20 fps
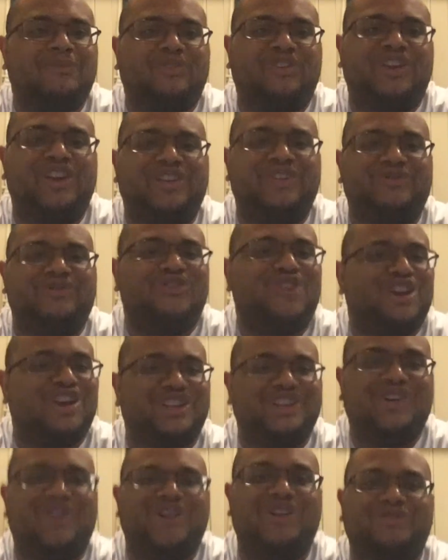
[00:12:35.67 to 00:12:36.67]
for killing a
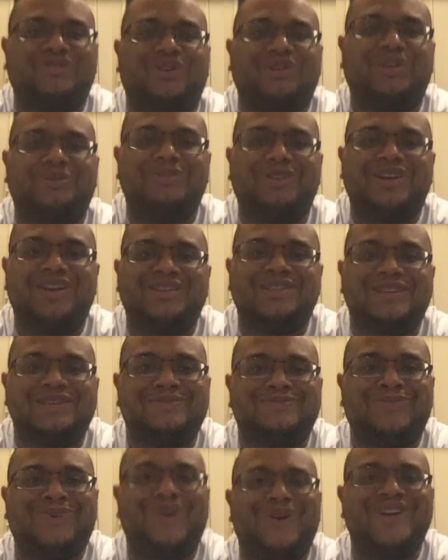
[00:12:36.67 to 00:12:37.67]
fucking dog only because his
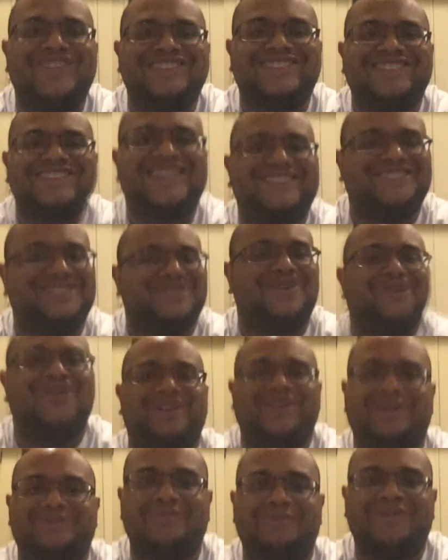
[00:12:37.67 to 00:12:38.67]
boys snitched on
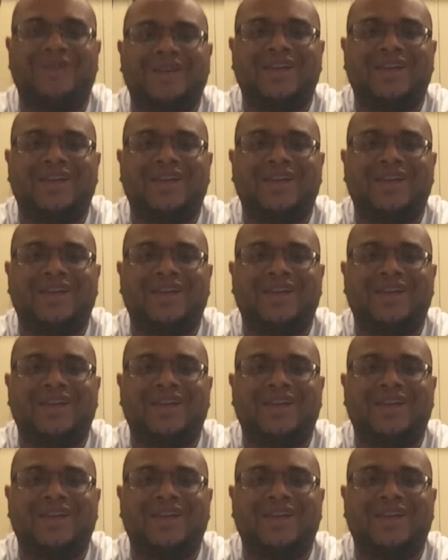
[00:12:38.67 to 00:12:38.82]
him.